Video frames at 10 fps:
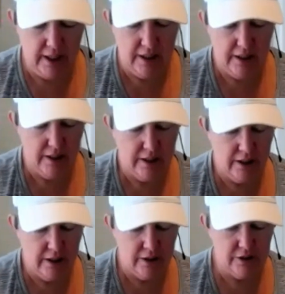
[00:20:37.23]
the
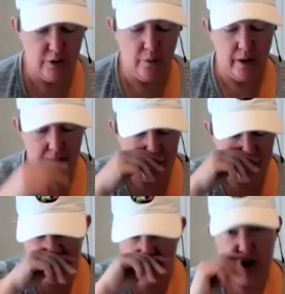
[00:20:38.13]
so
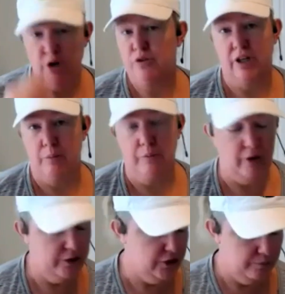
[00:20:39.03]
I just chose a
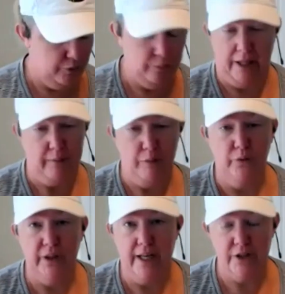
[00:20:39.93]
couple. I just
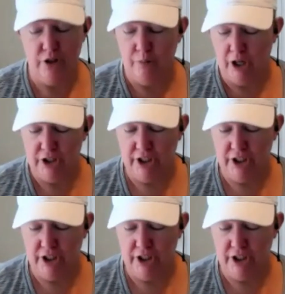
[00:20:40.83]
pulled the next two